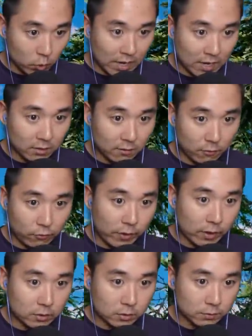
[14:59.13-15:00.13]
You can't leave her
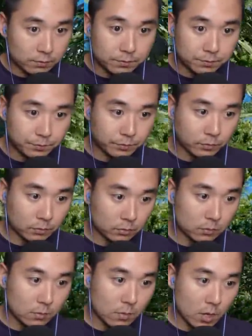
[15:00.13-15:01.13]
friends.
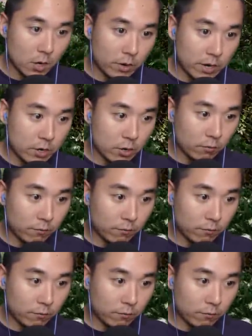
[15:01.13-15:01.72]
Alright,